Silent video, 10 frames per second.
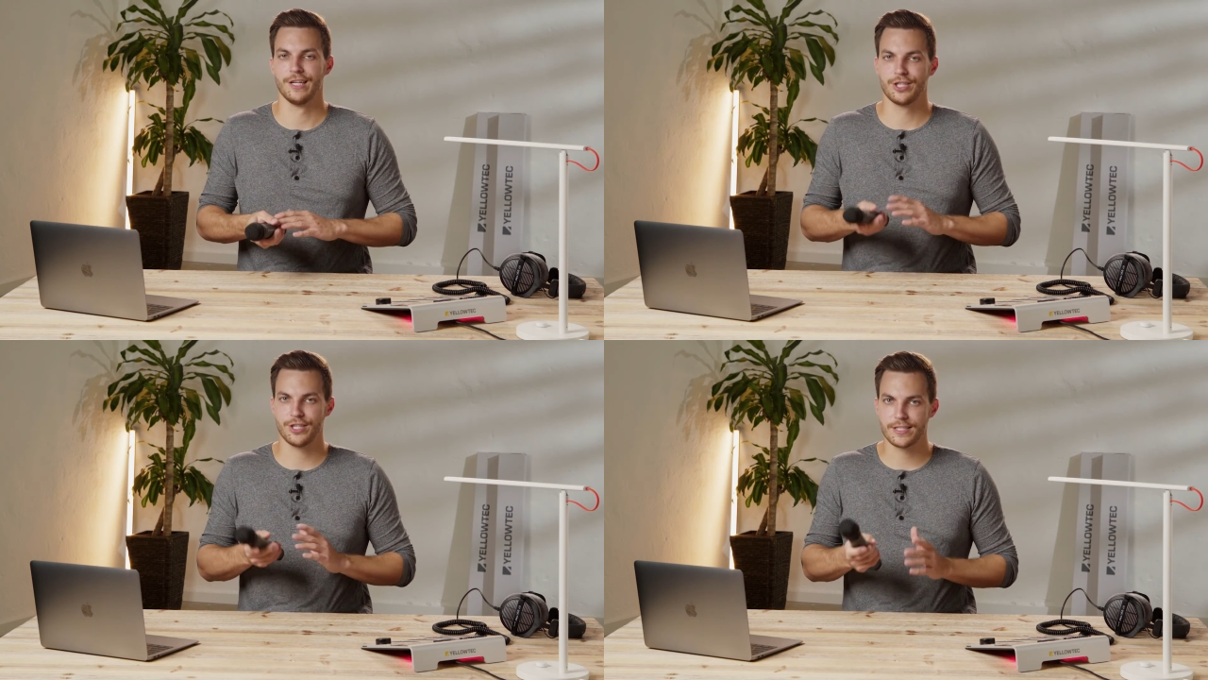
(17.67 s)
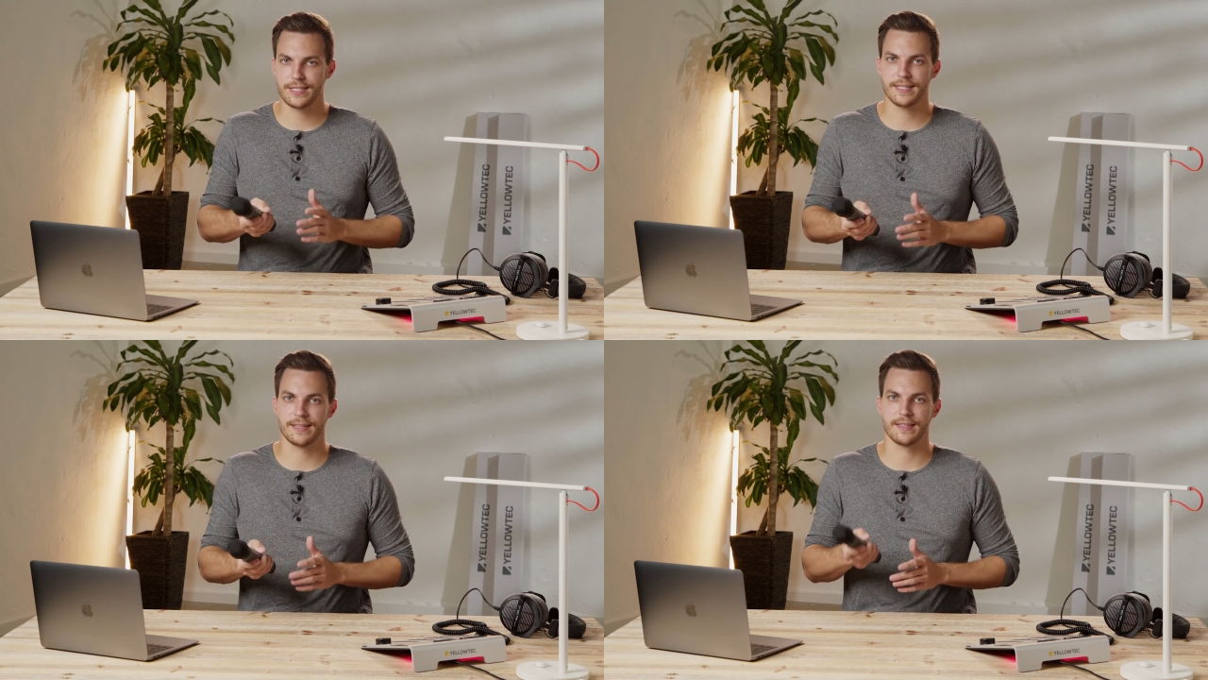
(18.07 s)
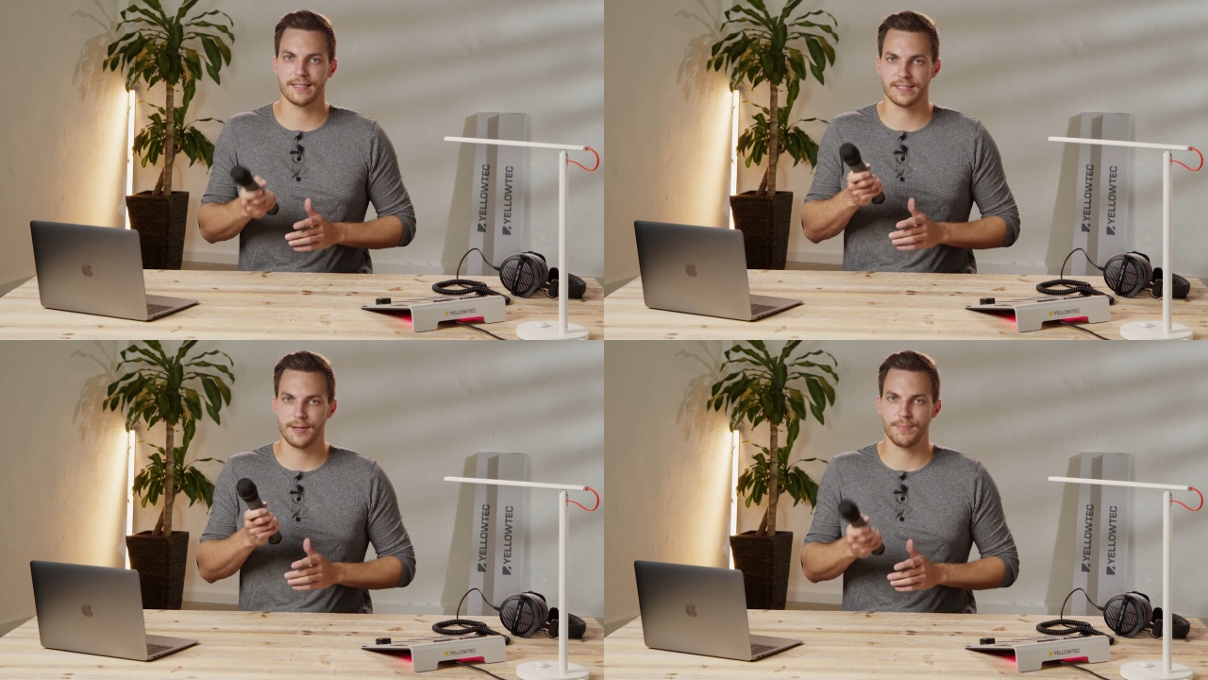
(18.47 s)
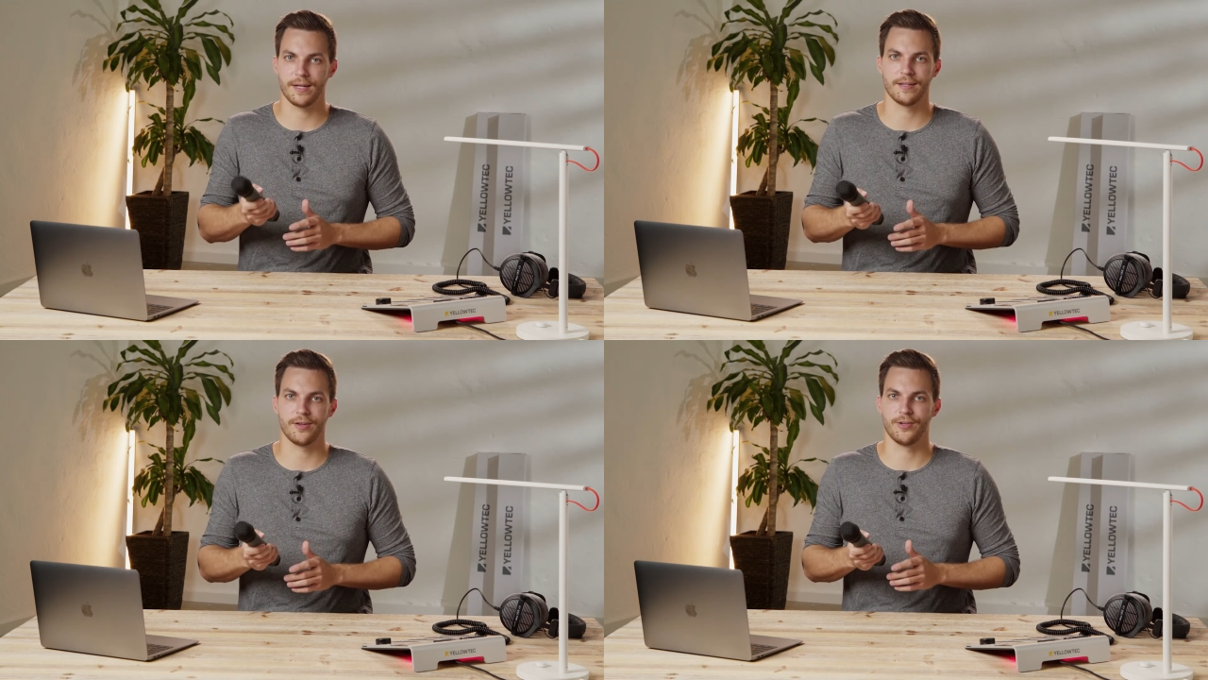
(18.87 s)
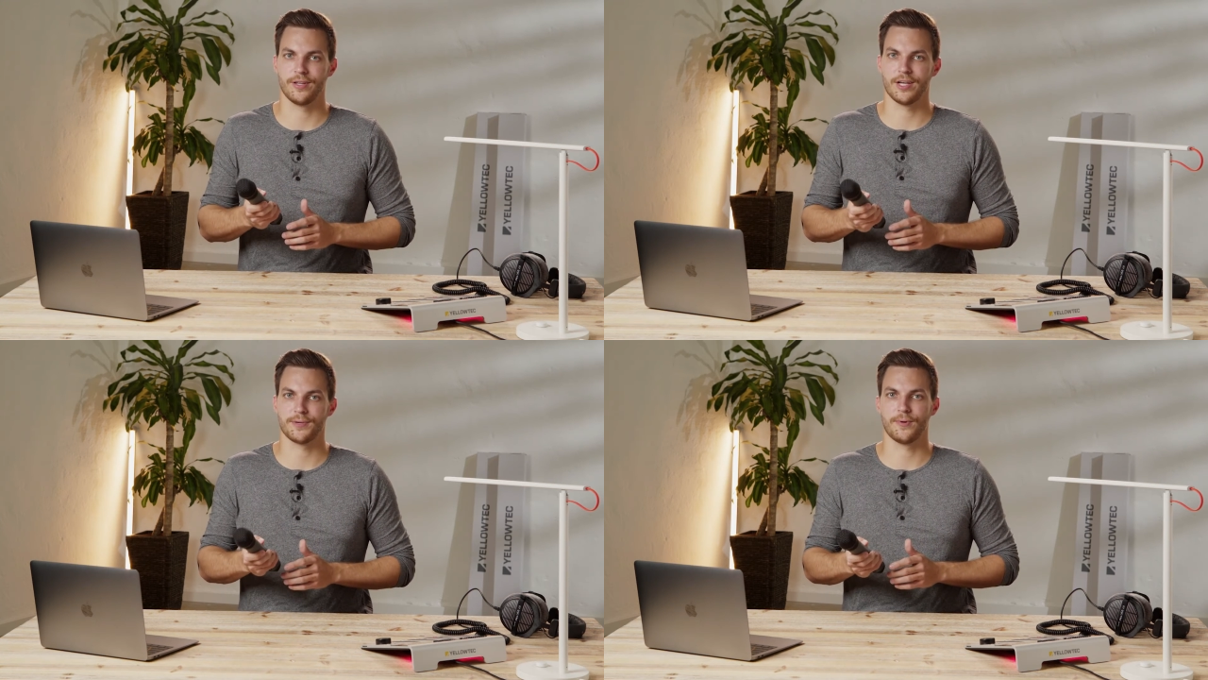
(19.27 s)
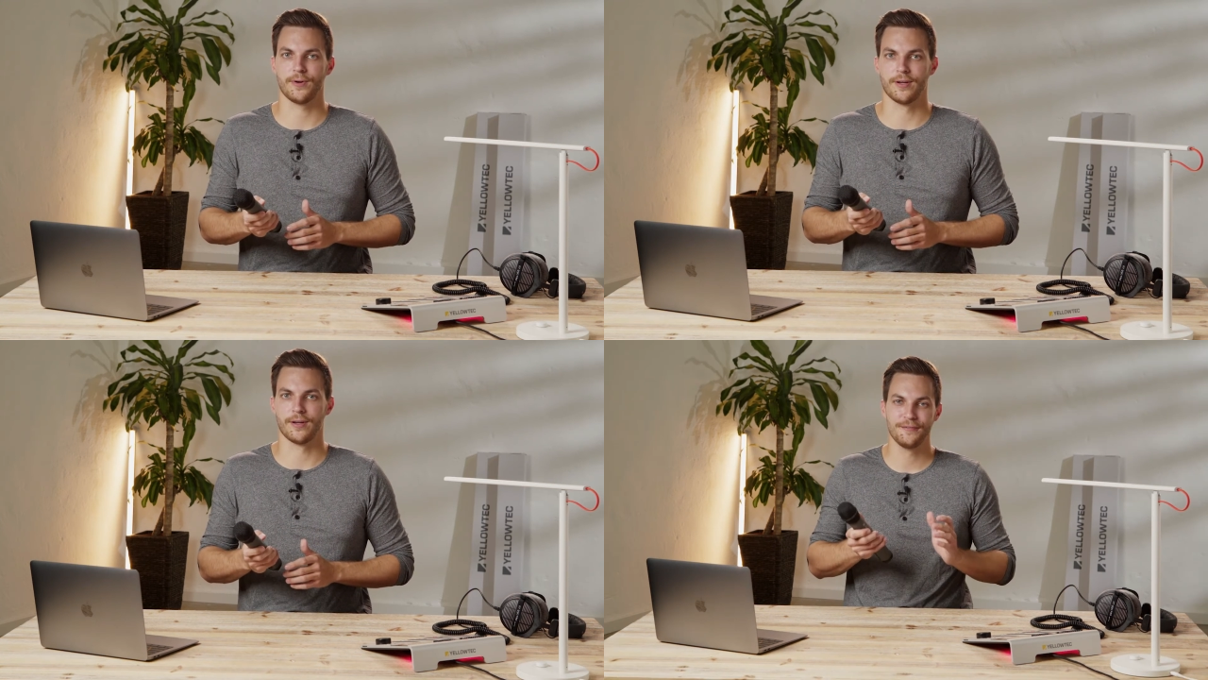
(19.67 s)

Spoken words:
Just hit the stop button on your dashboard.